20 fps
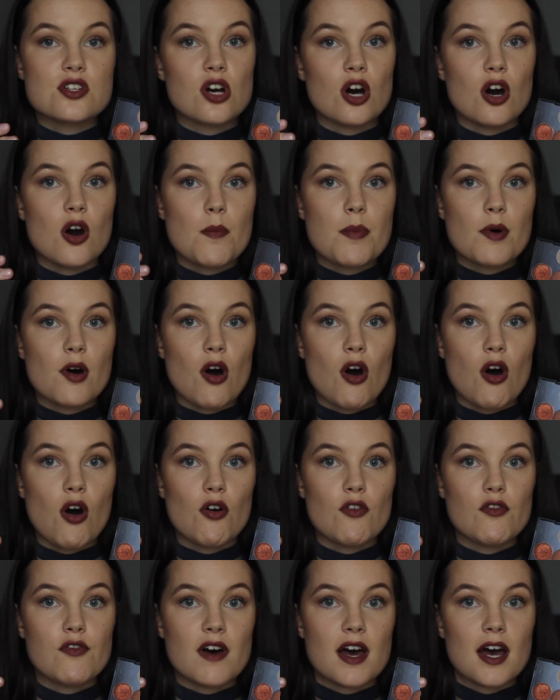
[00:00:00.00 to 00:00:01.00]
top
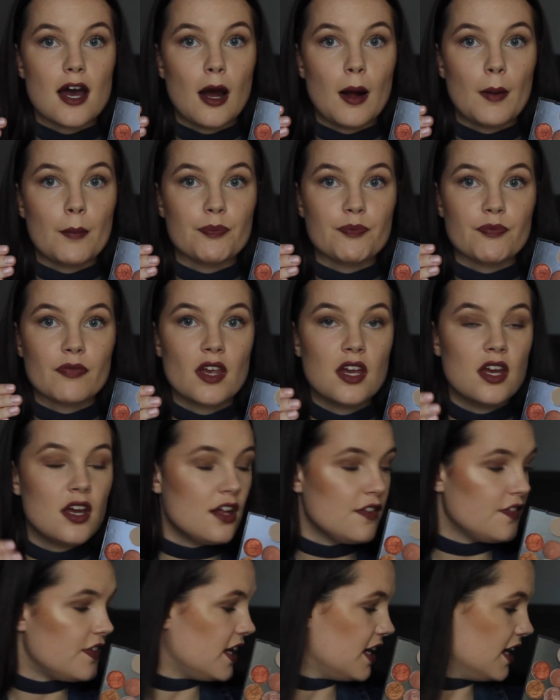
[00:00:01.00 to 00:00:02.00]
of
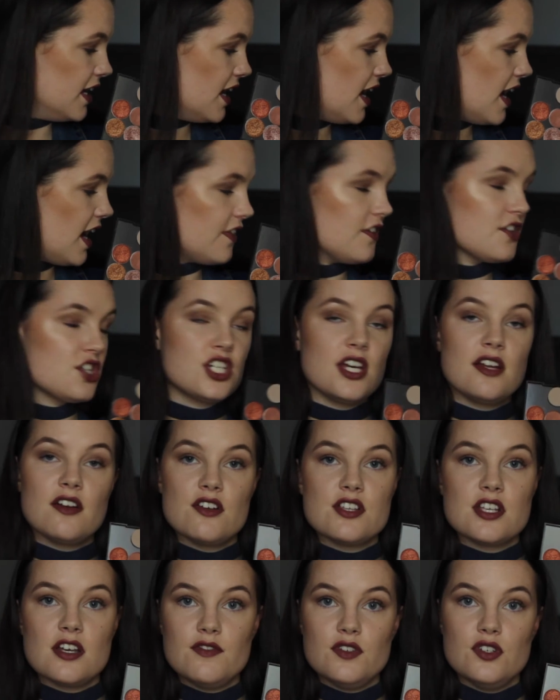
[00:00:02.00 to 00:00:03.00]
the other
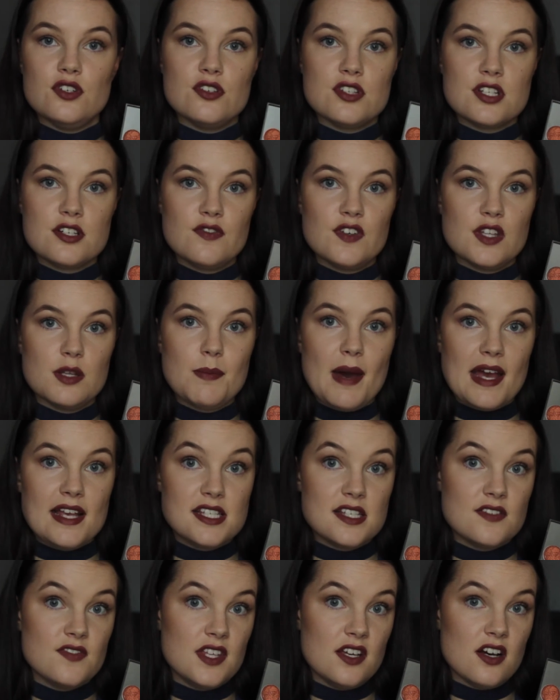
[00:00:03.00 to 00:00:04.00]
shadows I've used for the
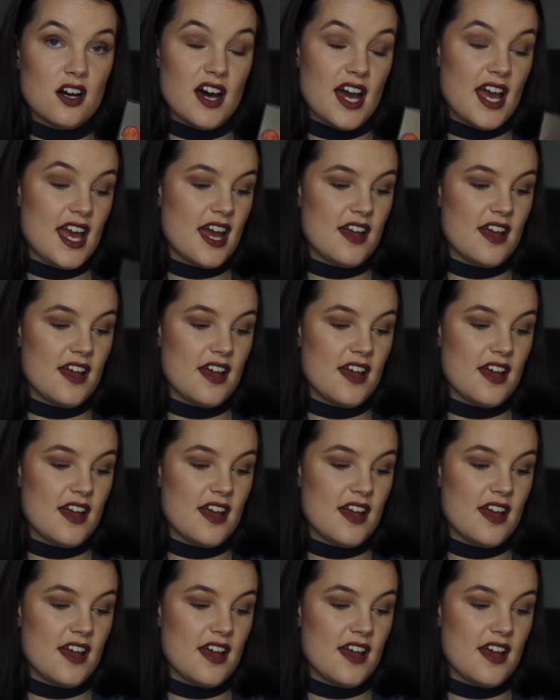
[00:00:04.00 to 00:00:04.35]
base of the eye.